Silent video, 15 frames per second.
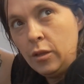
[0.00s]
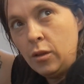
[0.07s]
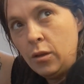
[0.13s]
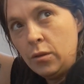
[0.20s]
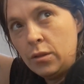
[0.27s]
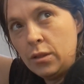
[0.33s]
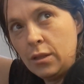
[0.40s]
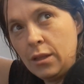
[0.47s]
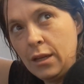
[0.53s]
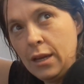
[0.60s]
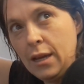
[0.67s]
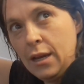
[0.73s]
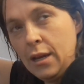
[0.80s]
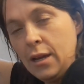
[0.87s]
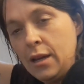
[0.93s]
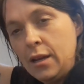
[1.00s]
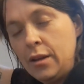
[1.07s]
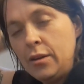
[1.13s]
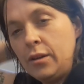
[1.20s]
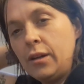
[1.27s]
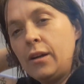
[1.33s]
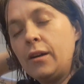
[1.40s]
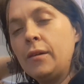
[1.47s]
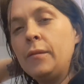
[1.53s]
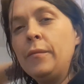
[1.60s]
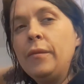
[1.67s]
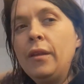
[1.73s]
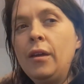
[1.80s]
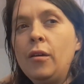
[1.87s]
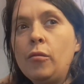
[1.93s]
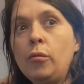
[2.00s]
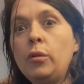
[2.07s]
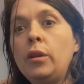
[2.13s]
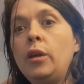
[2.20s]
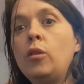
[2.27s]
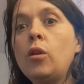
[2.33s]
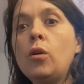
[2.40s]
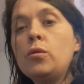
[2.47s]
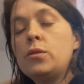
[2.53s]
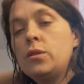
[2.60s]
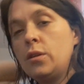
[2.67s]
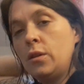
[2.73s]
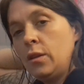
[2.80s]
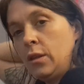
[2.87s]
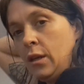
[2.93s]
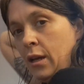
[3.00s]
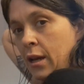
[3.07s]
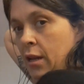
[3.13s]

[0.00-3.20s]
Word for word: close to the head or really close to the